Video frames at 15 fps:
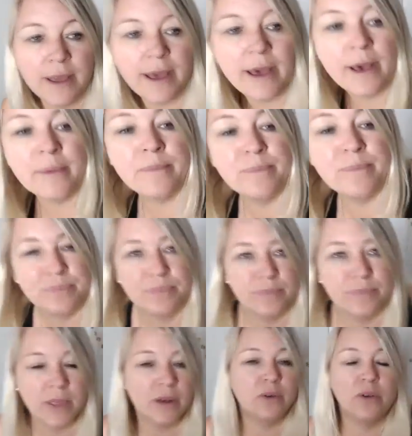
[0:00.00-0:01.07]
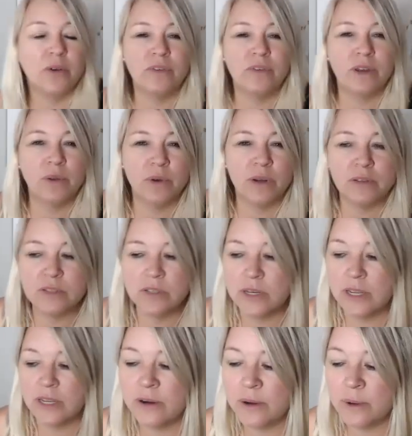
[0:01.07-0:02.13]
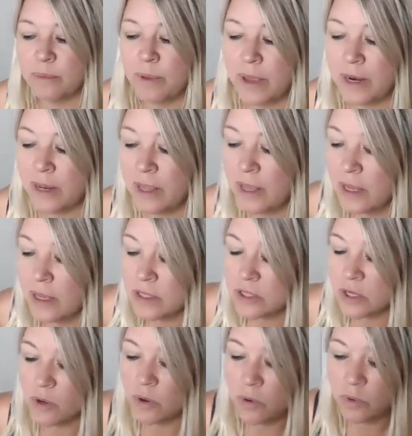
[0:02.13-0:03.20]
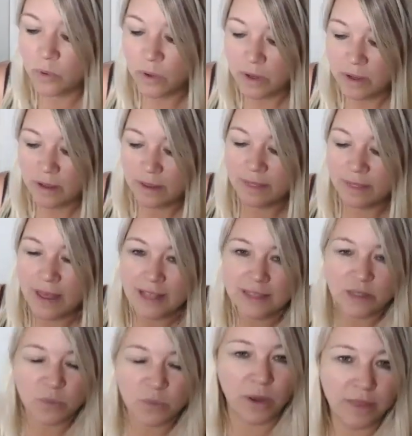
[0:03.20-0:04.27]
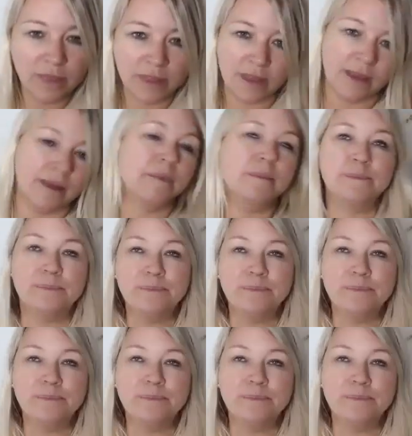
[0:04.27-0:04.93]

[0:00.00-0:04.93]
I don't know if anyone else could hear it, but so that's one thing